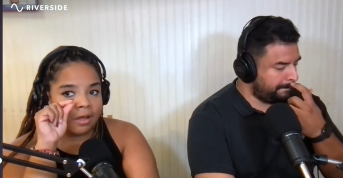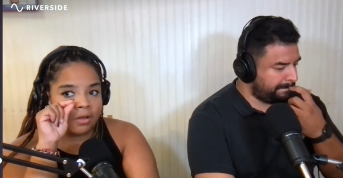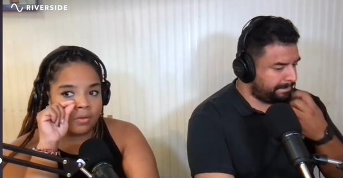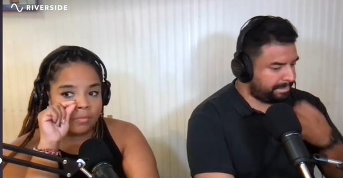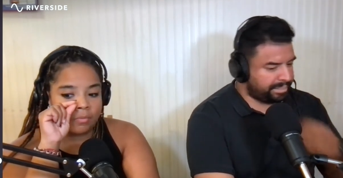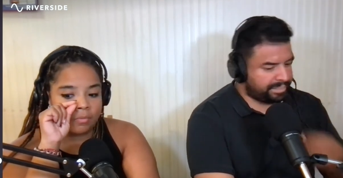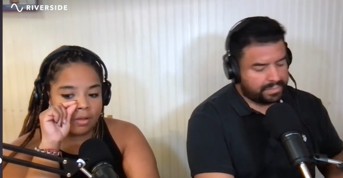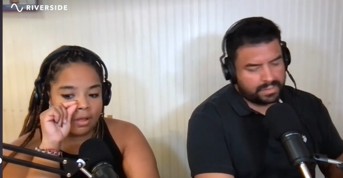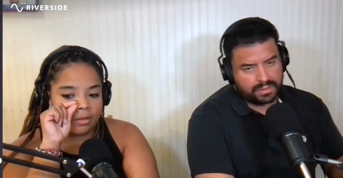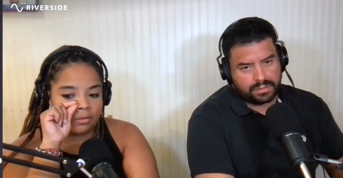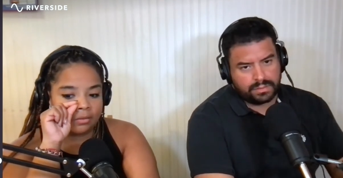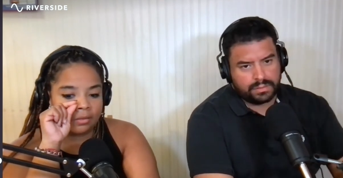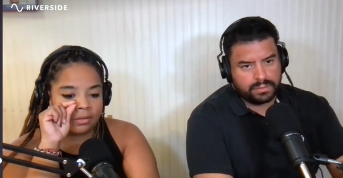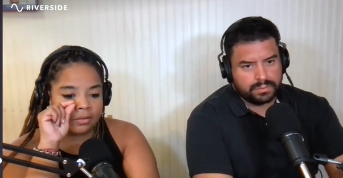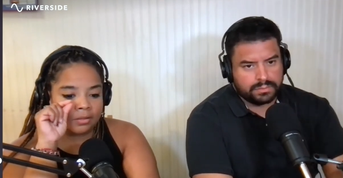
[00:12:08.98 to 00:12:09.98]
Speaker 1: um,
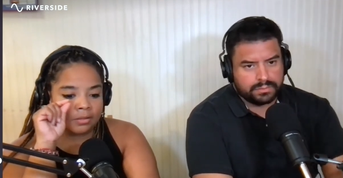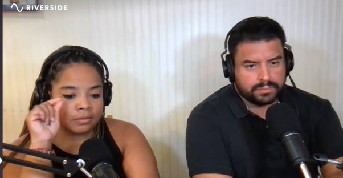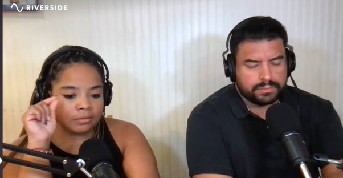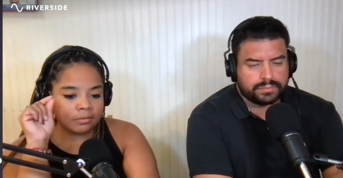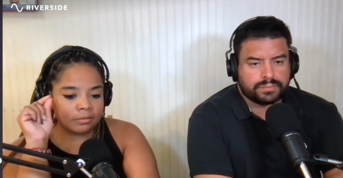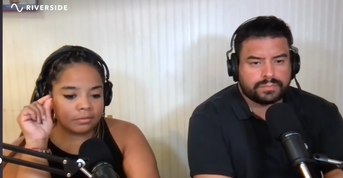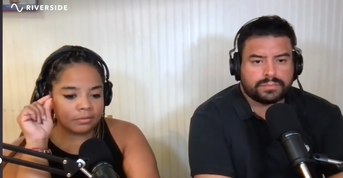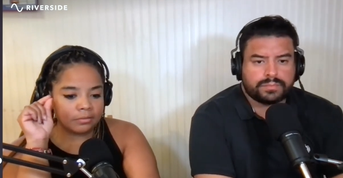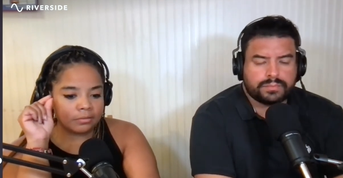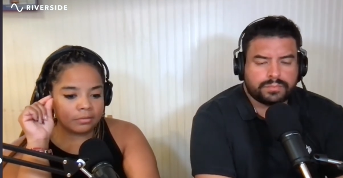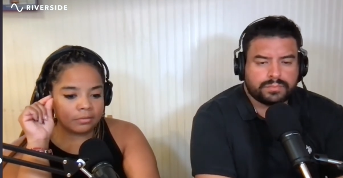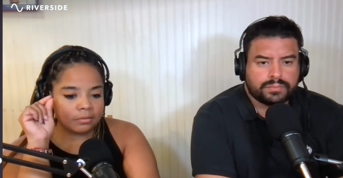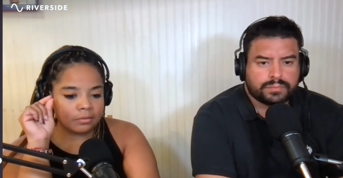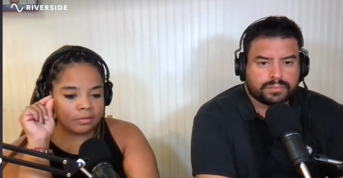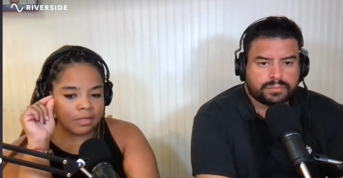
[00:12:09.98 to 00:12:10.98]
on the
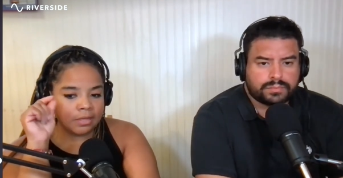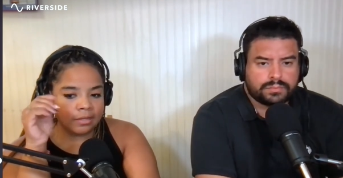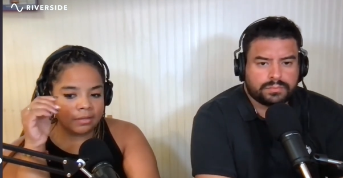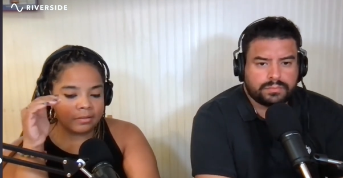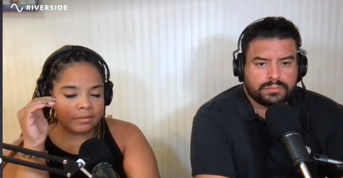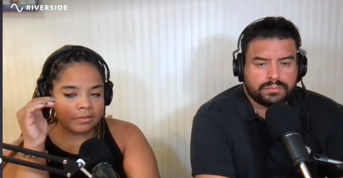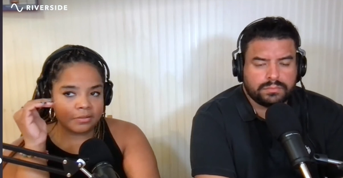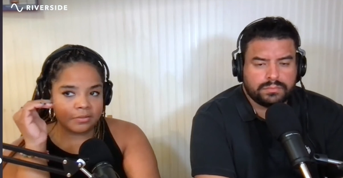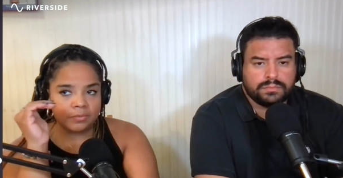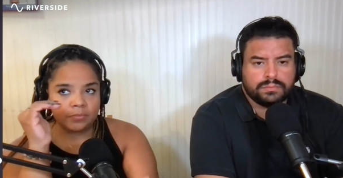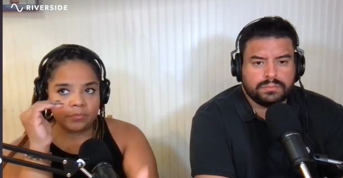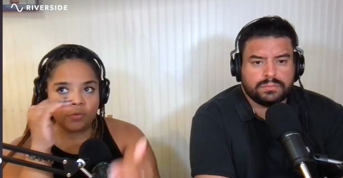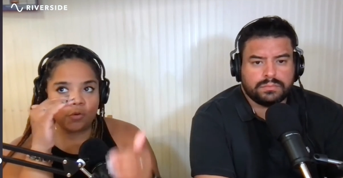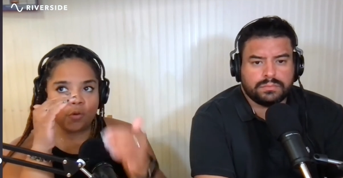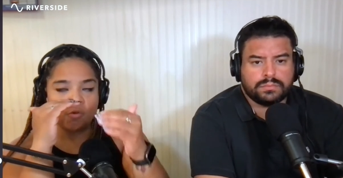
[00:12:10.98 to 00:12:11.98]
like
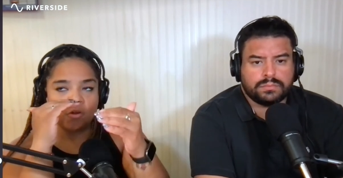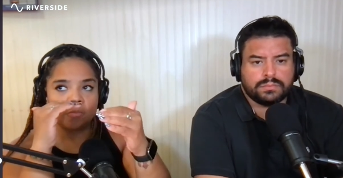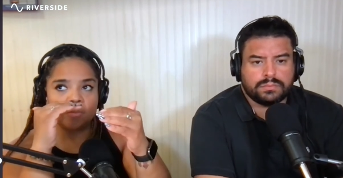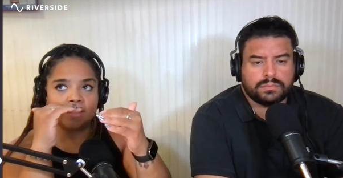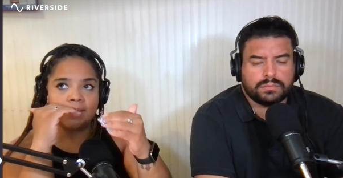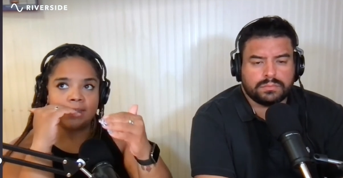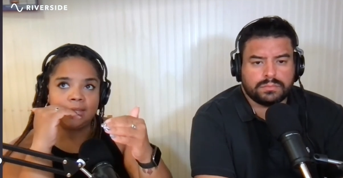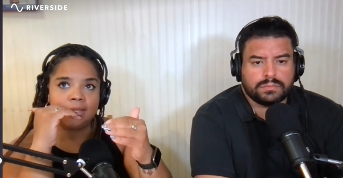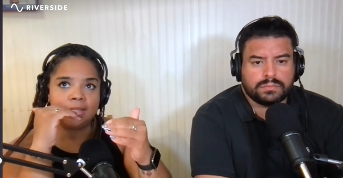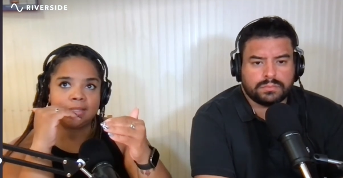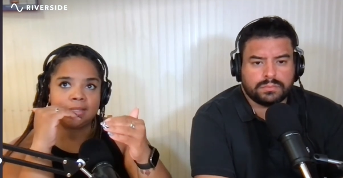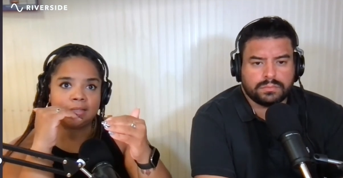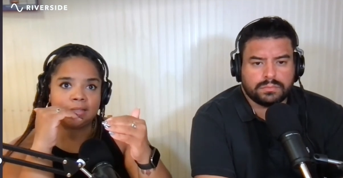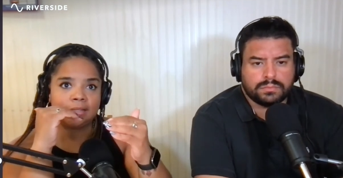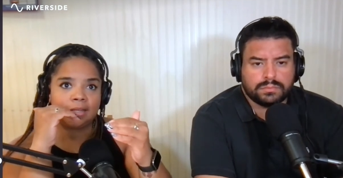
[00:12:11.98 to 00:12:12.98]
um, comorbidities
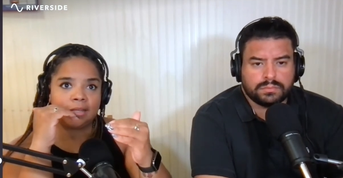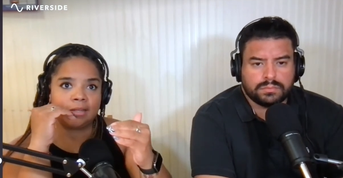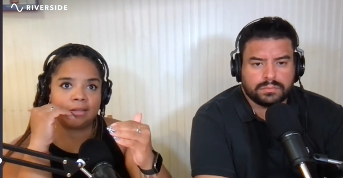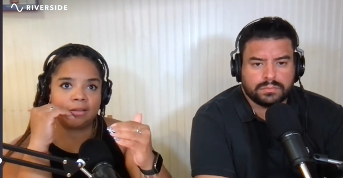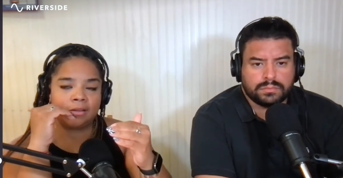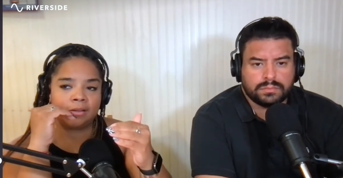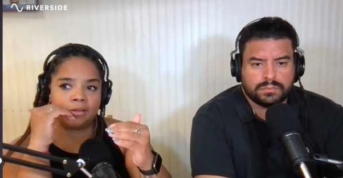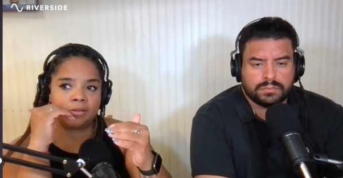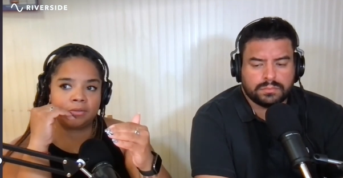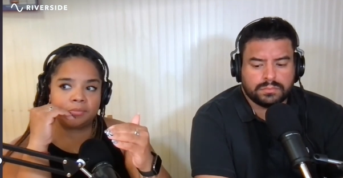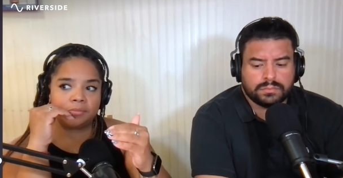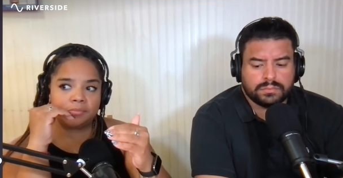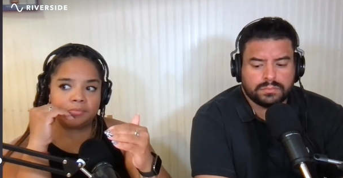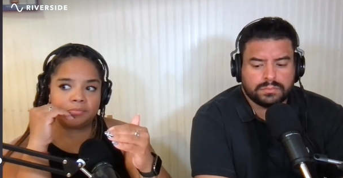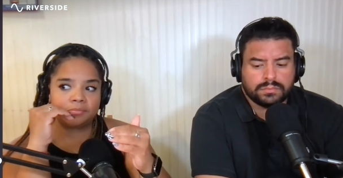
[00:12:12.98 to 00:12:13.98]
and like
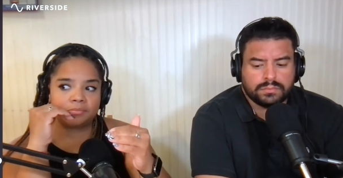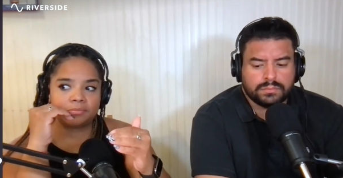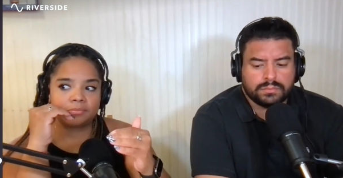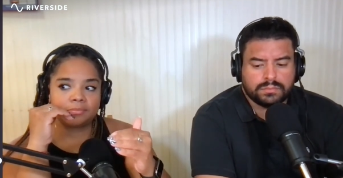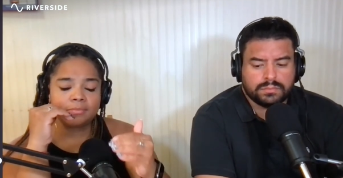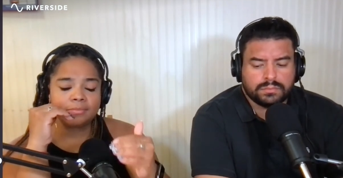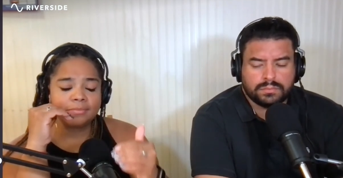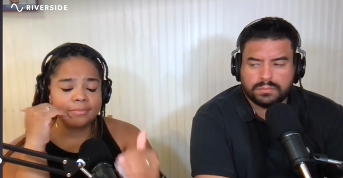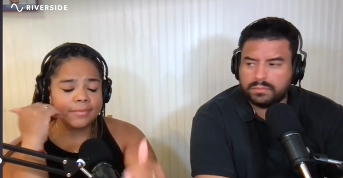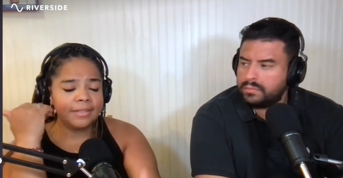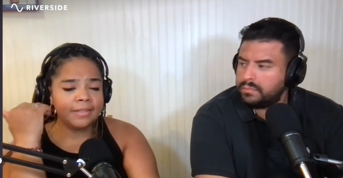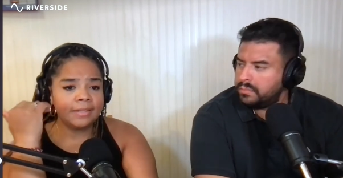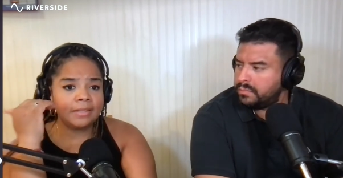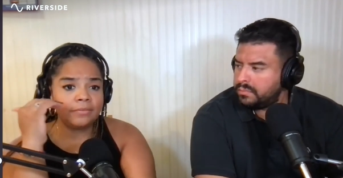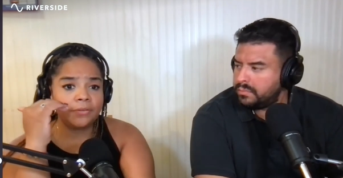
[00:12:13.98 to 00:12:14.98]
um,
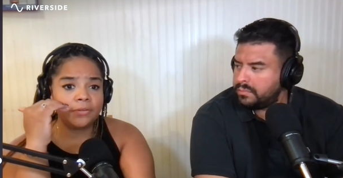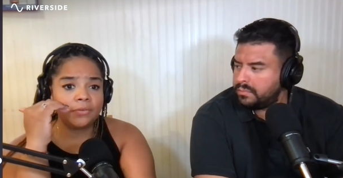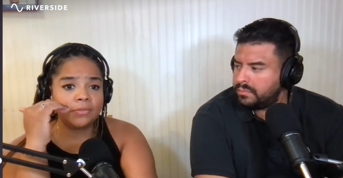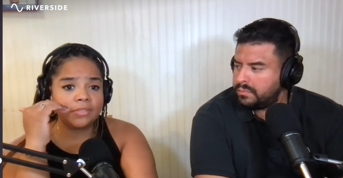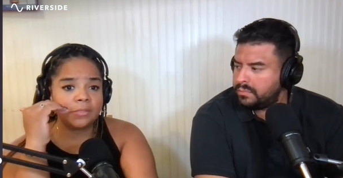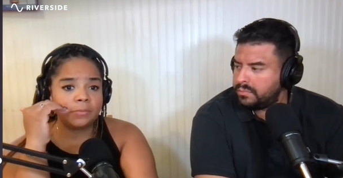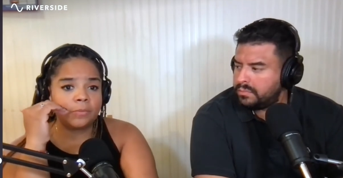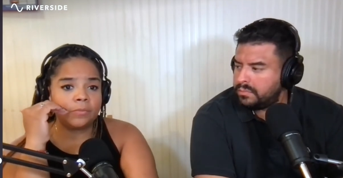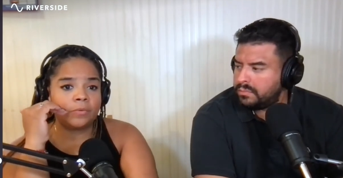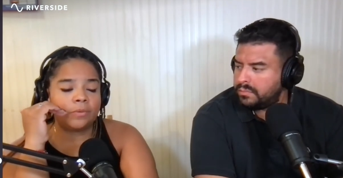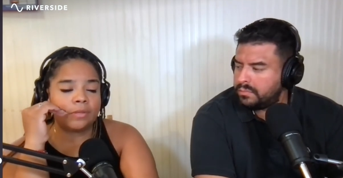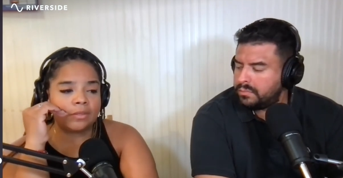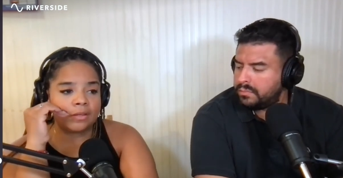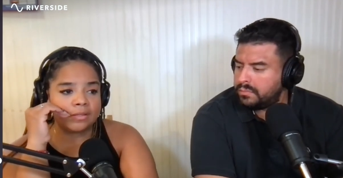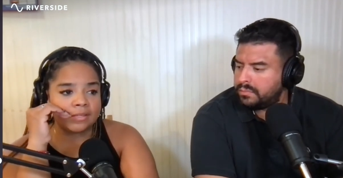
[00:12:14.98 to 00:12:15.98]
the difficulties people
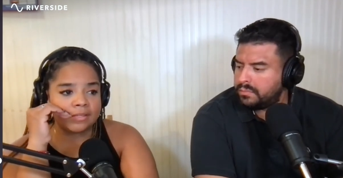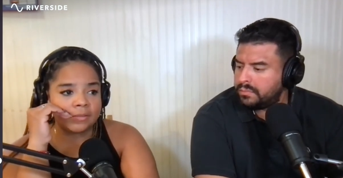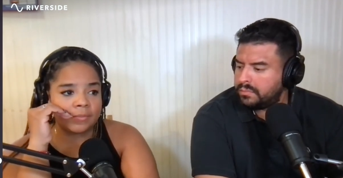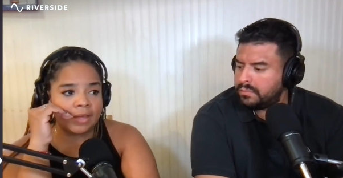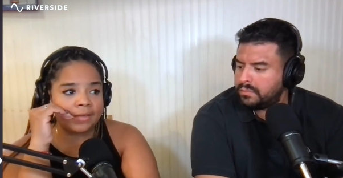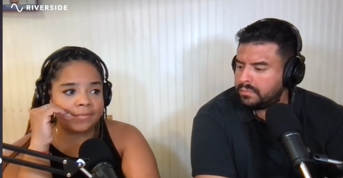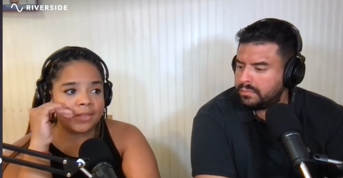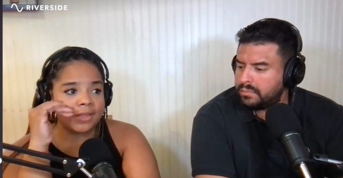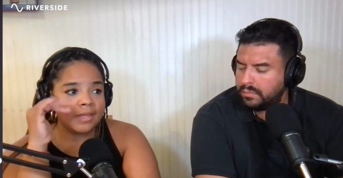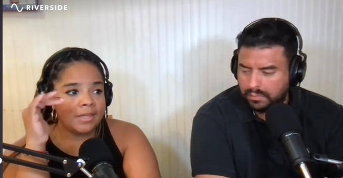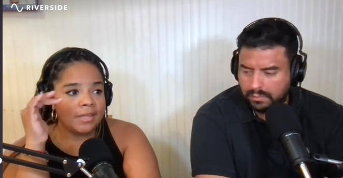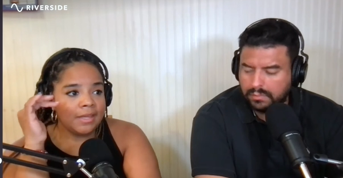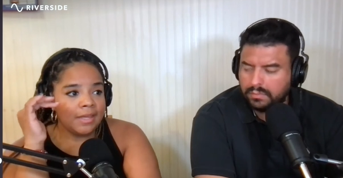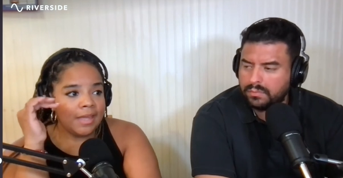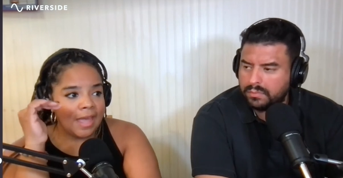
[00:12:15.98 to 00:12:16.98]
with autism have
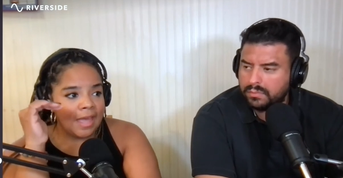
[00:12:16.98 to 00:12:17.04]
mm-hmm.